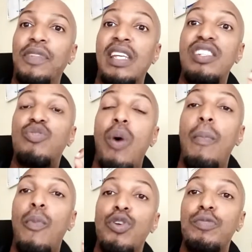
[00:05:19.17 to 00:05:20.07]
this is
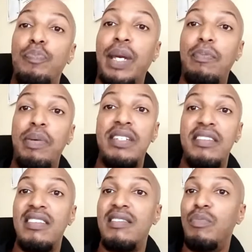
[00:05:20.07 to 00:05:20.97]
what most big
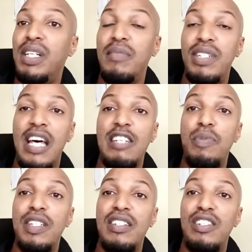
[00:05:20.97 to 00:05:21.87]
business, medium-sized
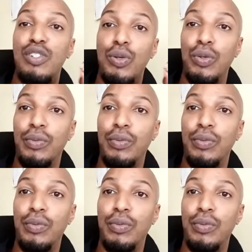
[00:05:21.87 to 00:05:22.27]
businesses do.